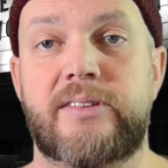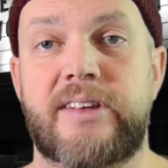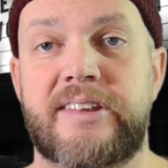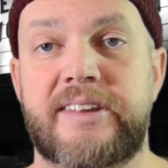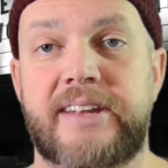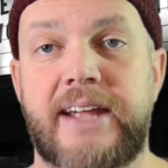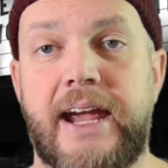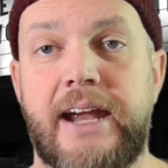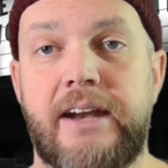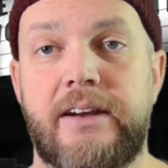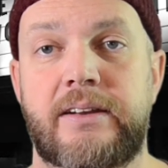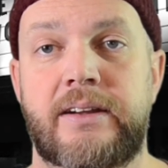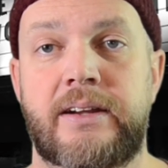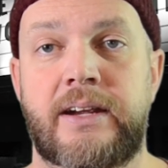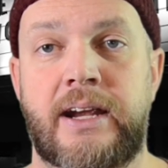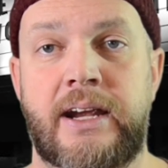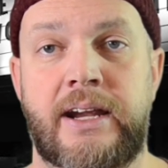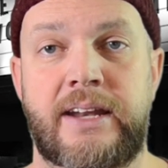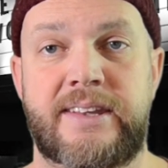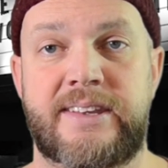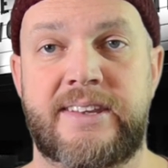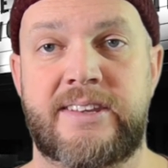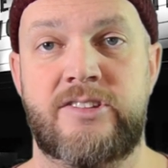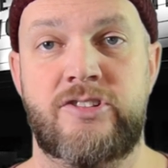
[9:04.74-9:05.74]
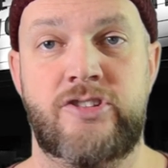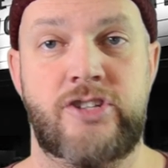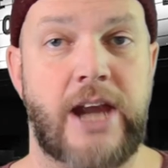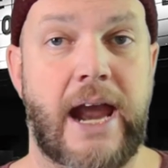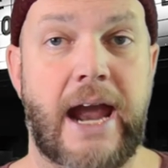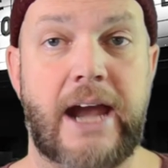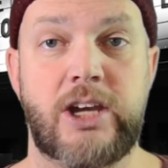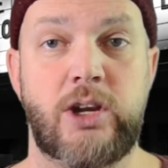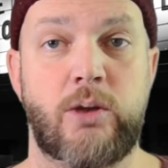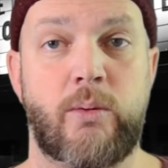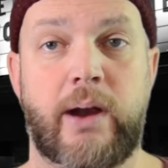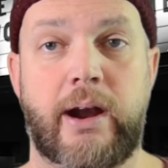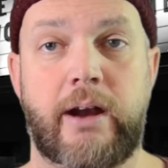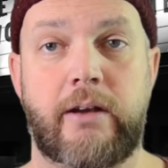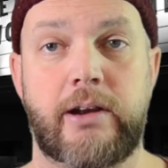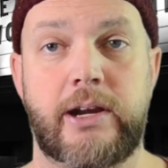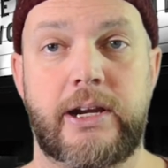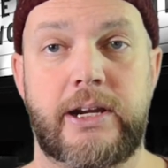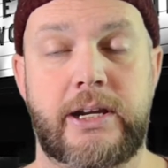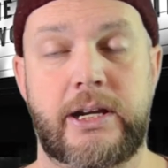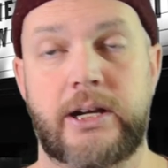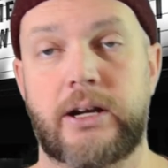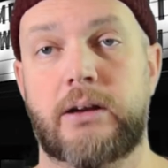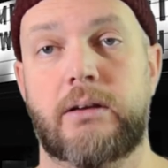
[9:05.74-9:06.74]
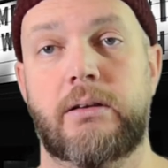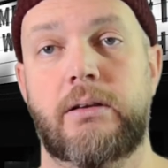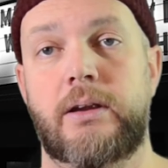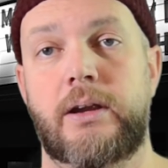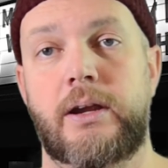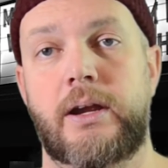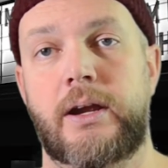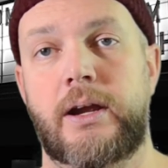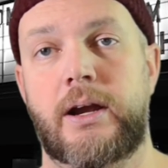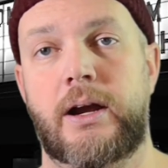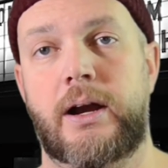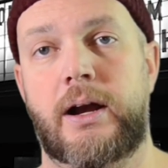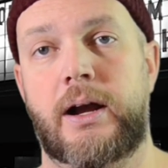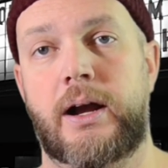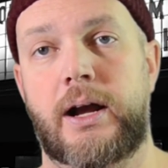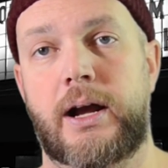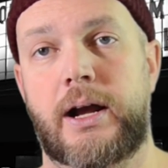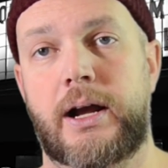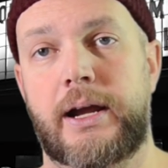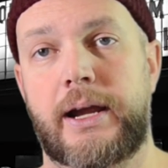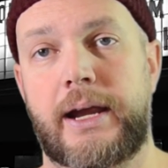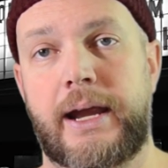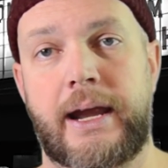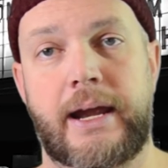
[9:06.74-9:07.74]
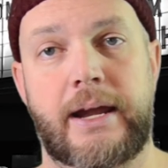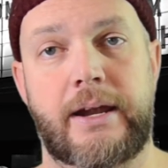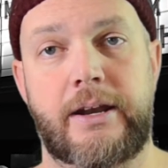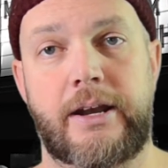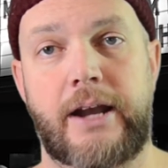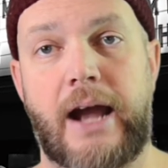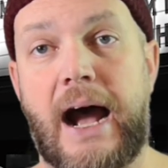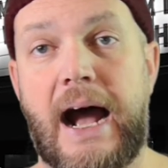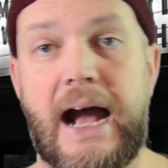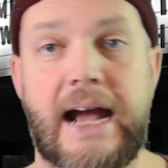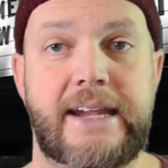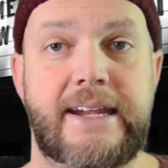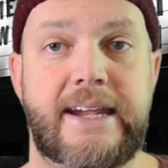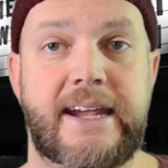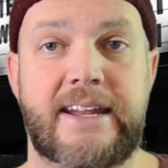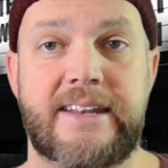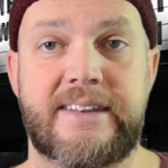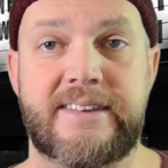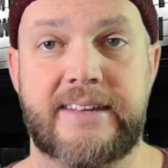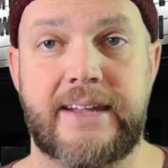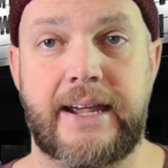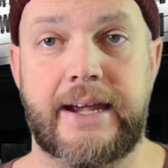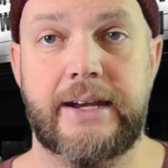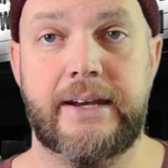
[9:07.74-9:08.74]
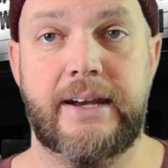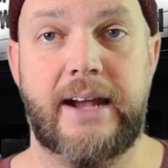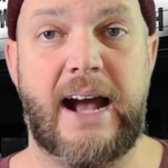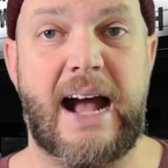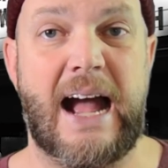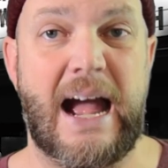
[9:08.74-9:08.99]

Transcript: to skate. It's January here, and I can't skate.